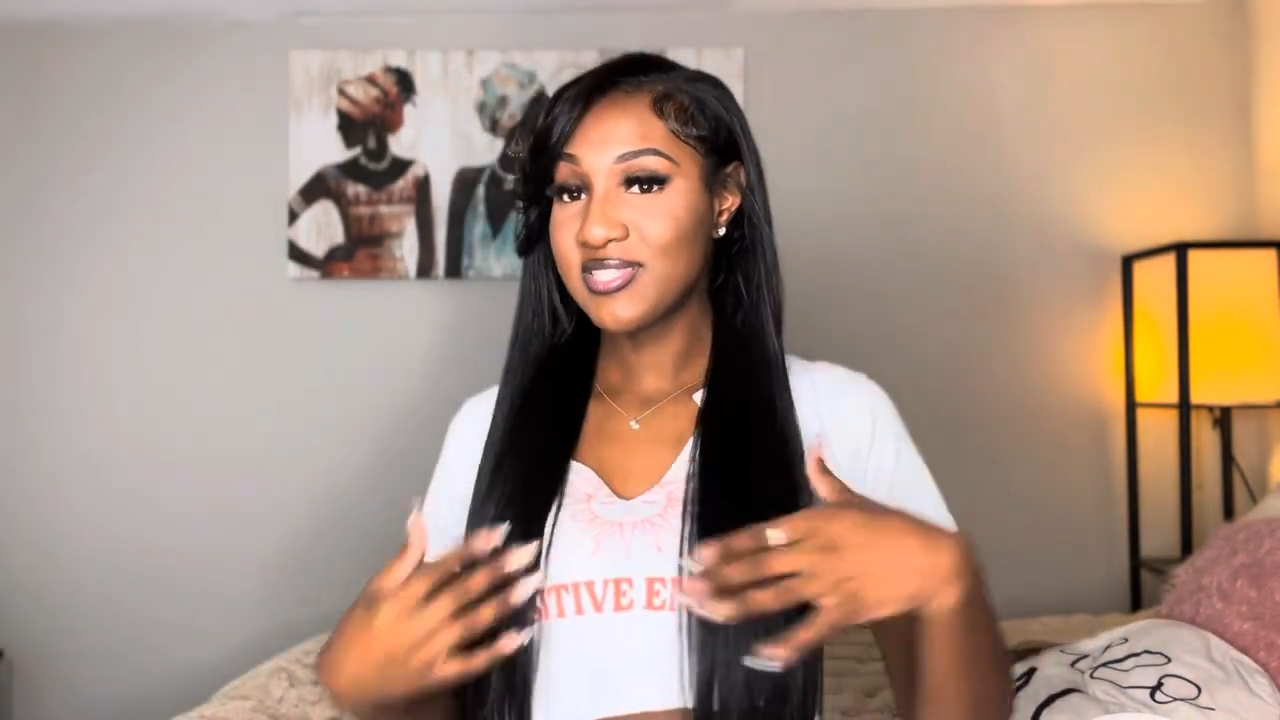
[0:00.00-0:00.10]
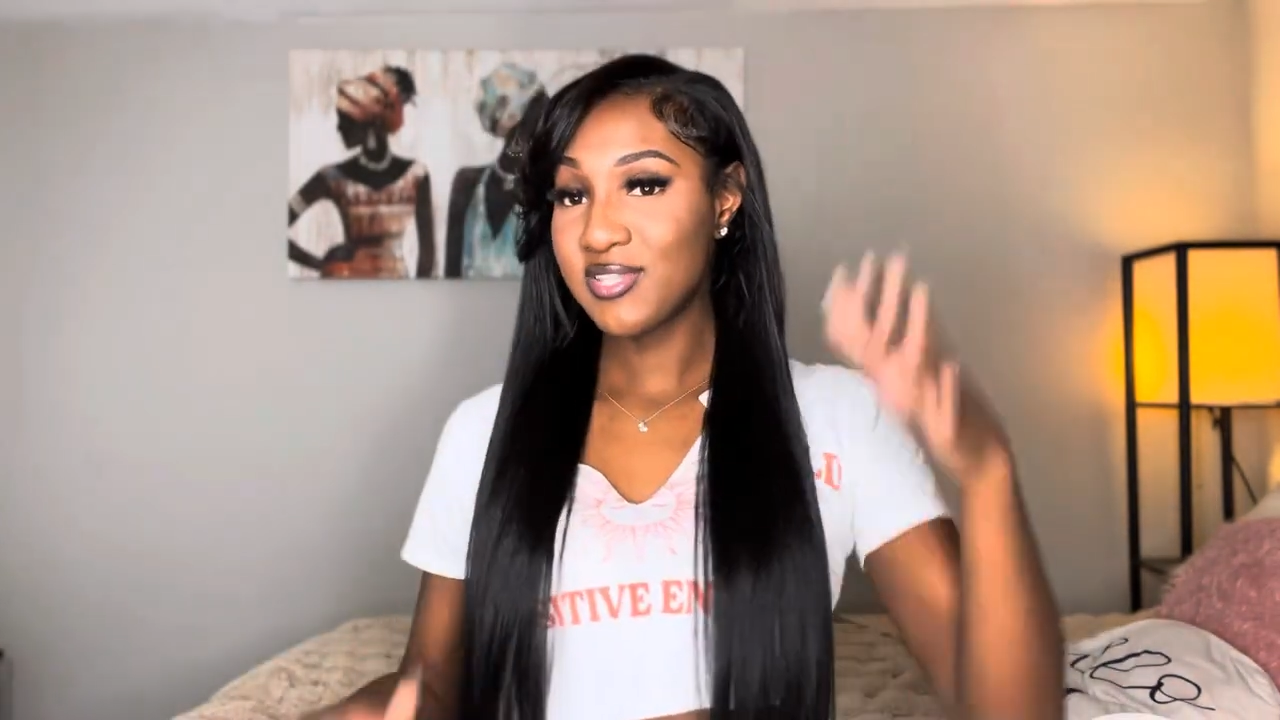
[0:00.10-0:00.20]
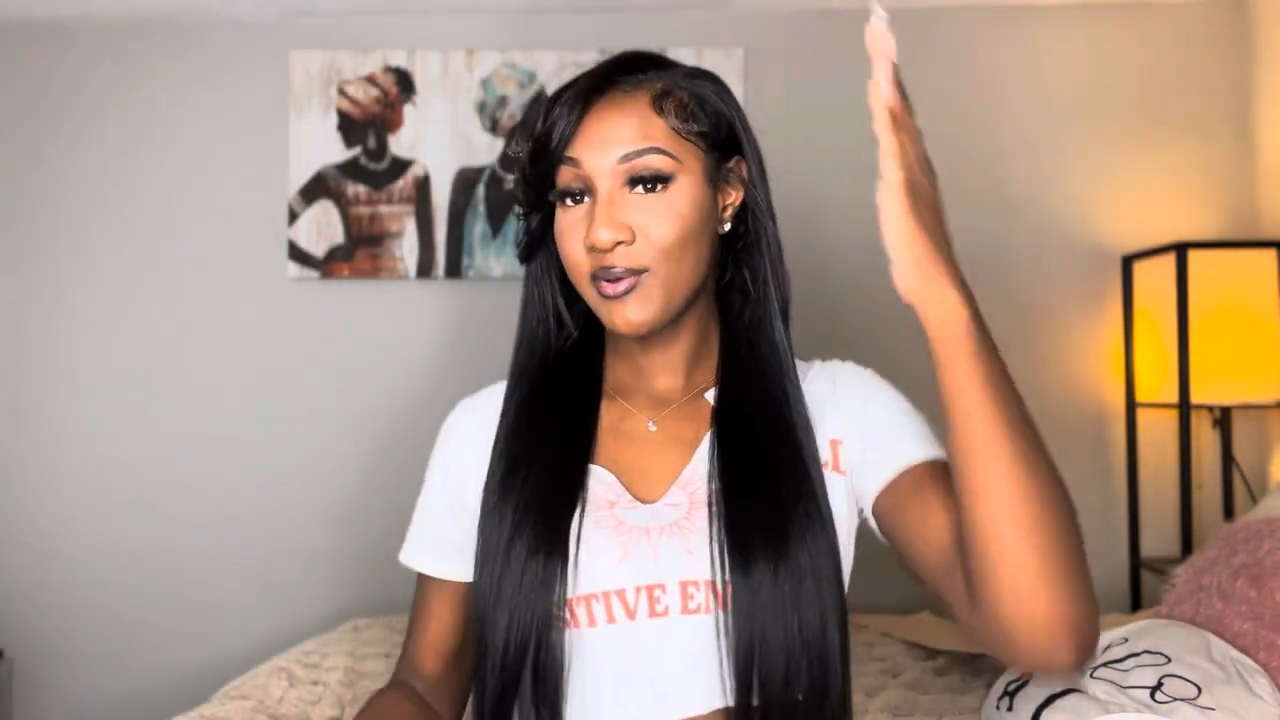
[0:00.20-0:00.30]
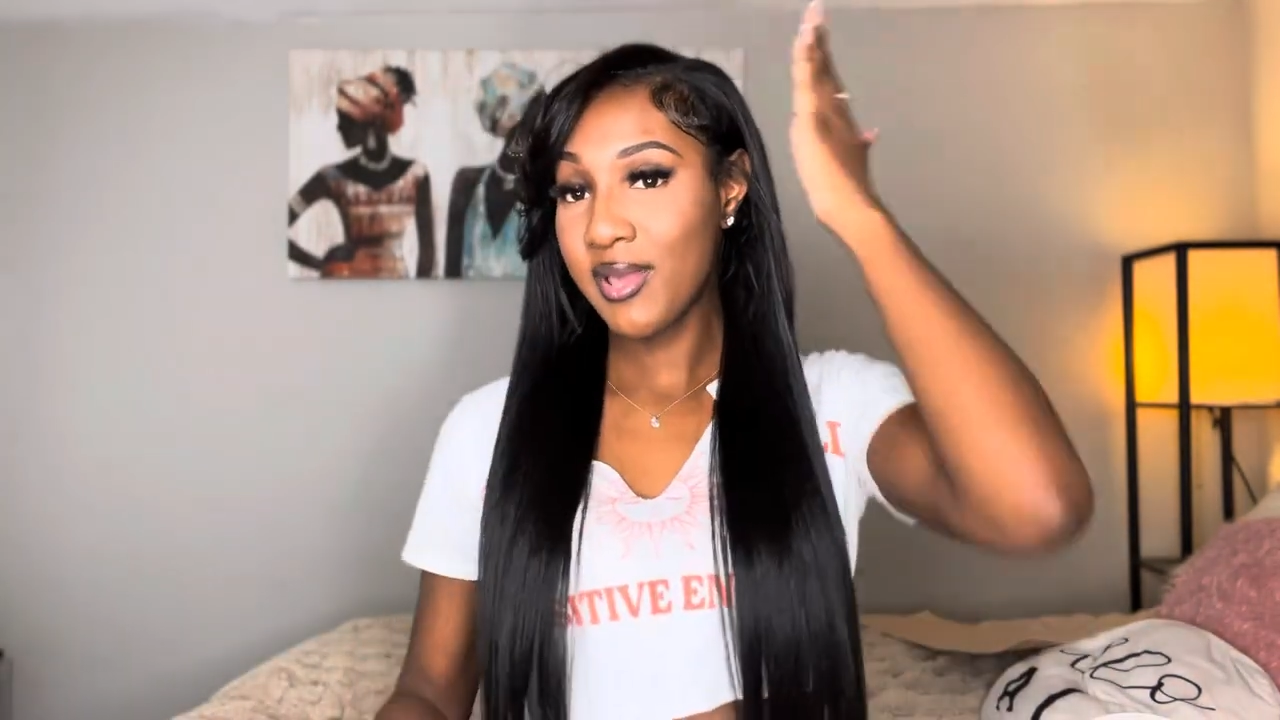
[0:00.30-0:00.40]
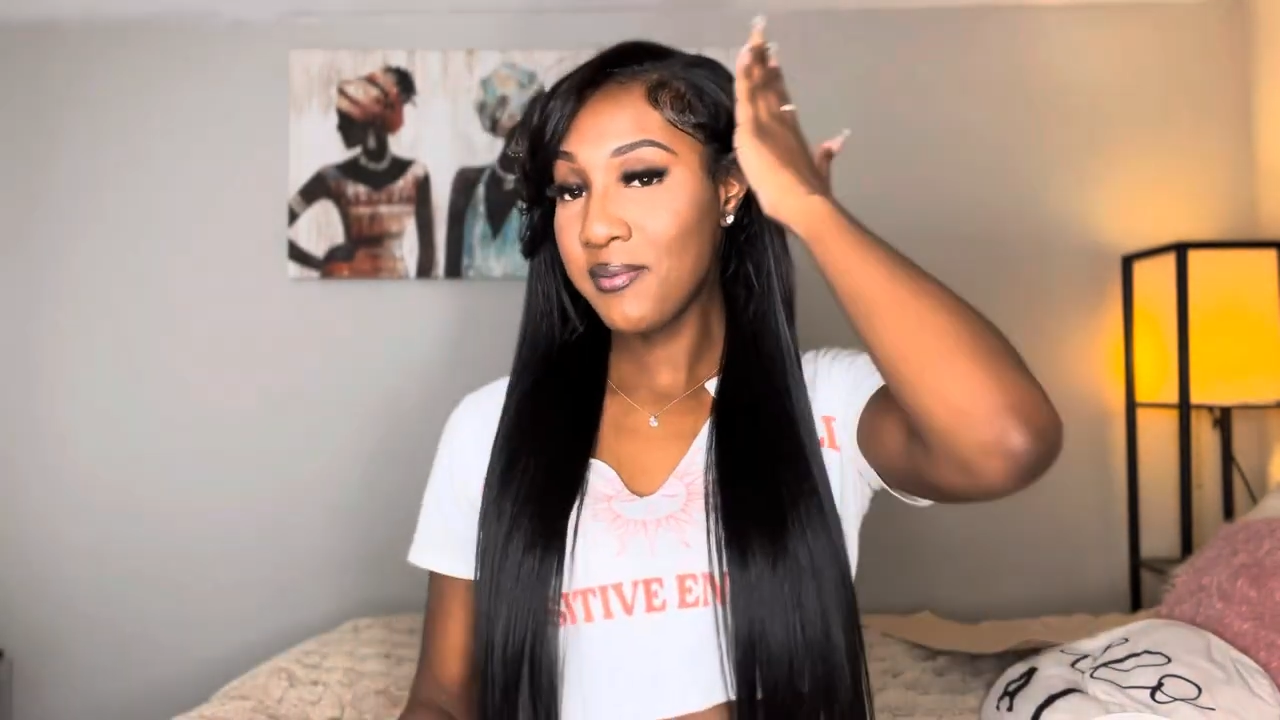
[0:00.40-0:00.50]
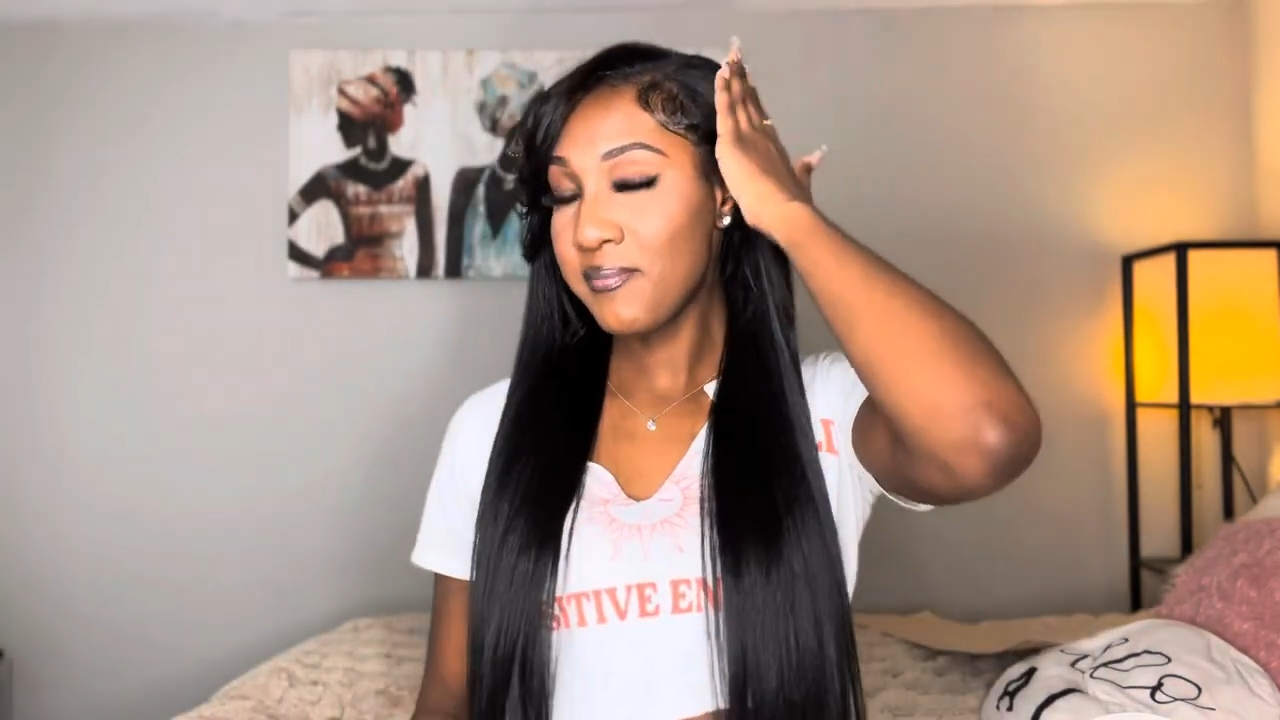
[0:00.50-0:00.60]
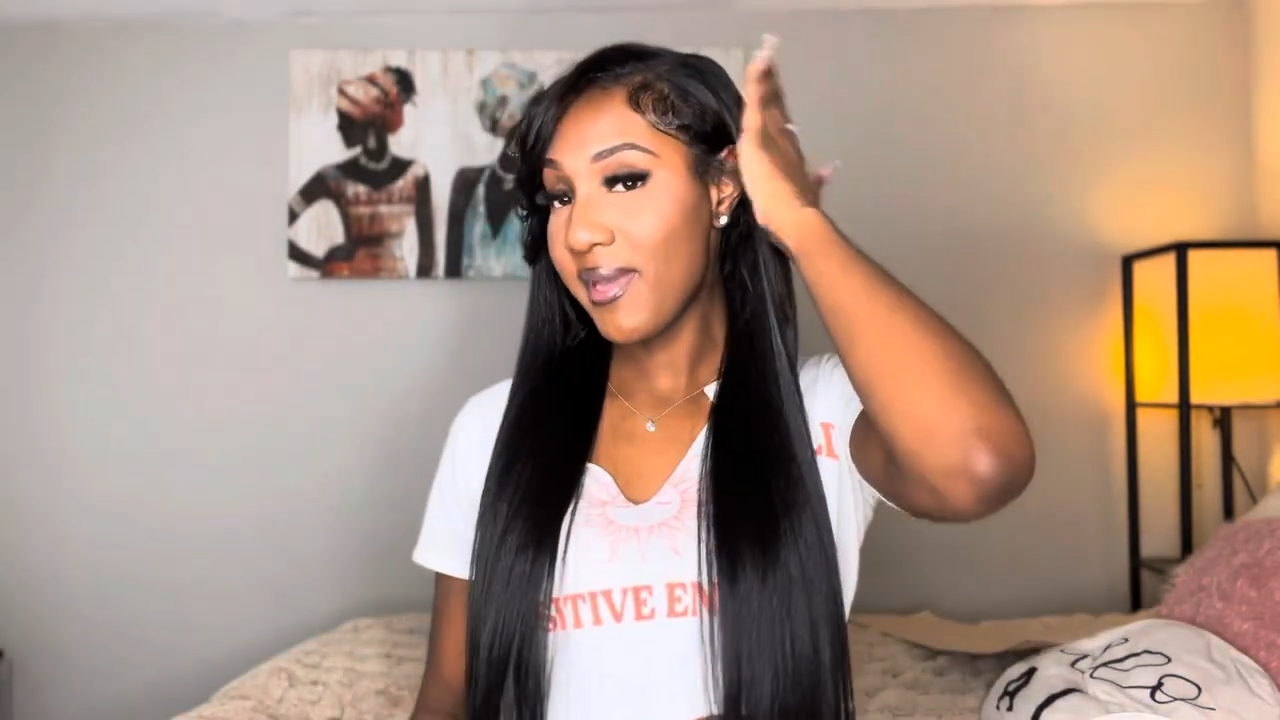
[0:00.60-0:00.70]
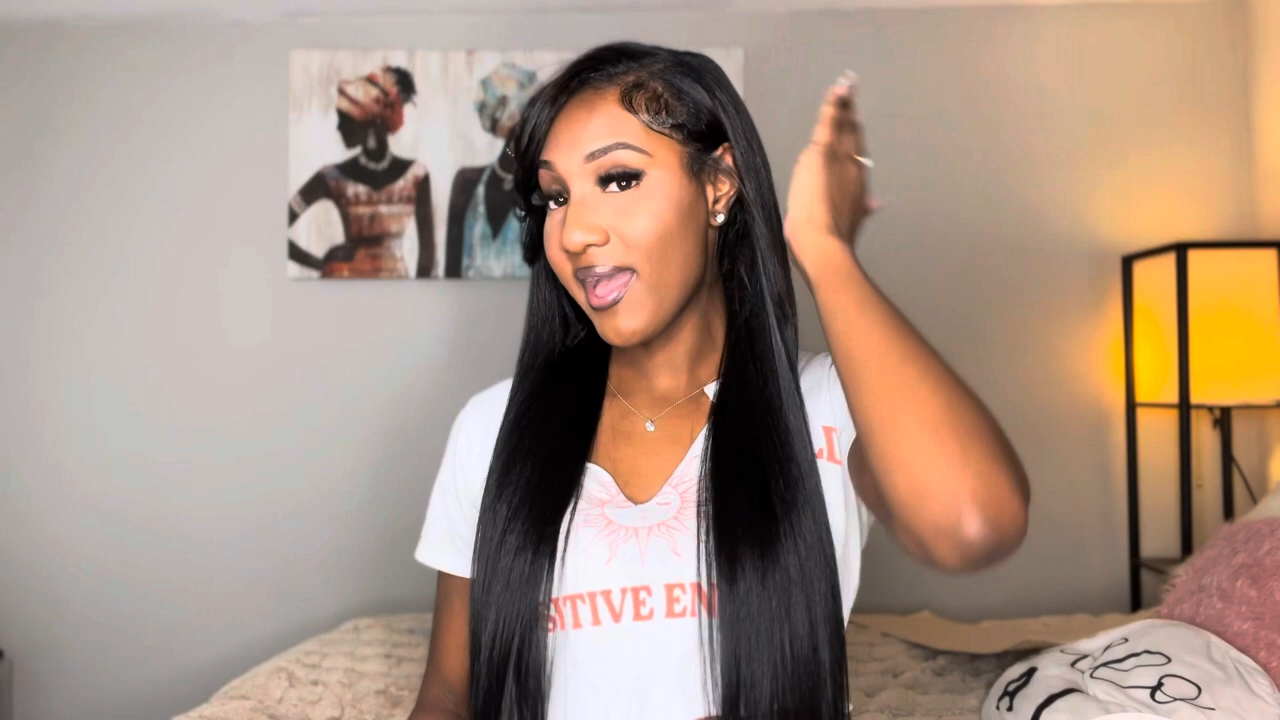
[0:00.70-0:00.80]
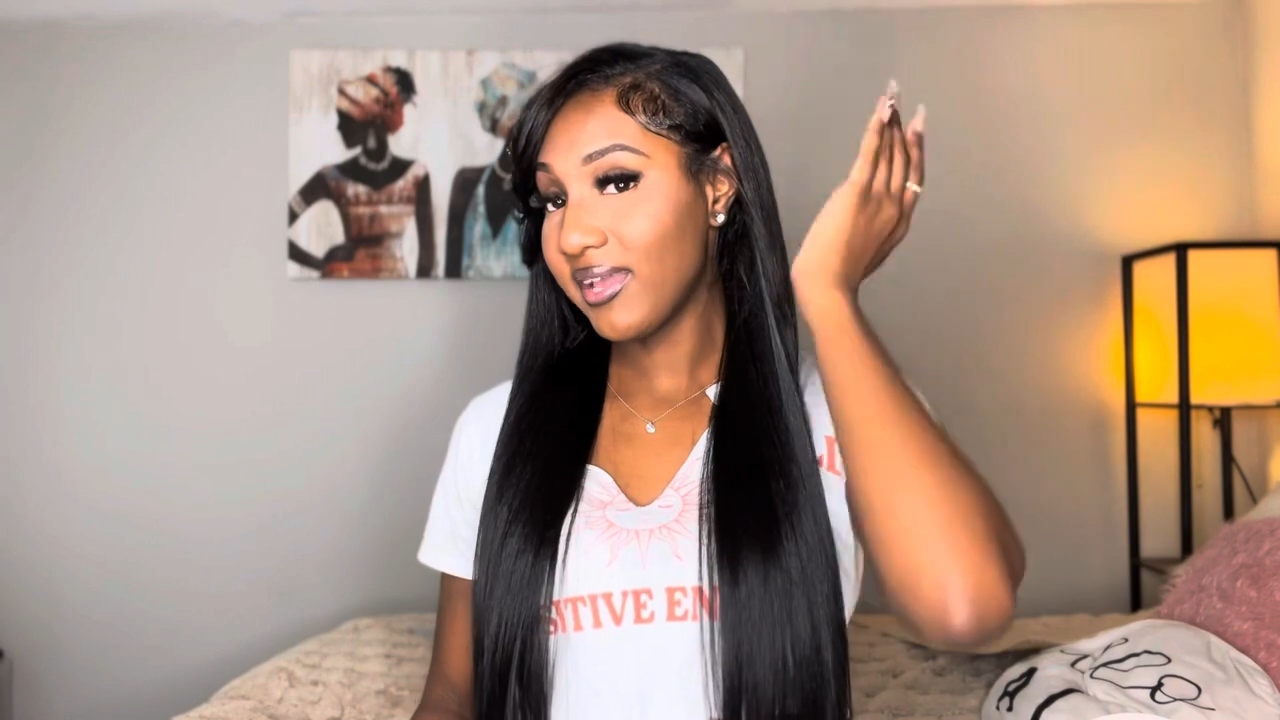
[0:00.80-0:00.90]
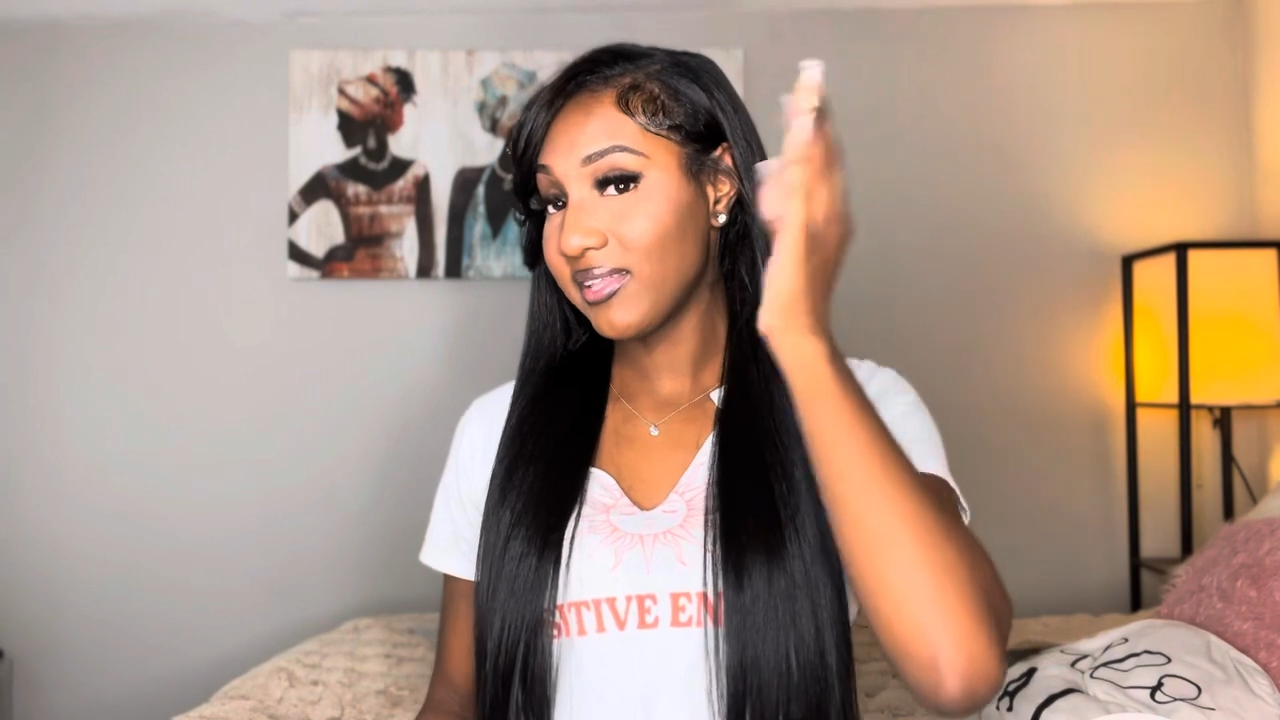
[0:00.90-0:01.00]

so I'm back,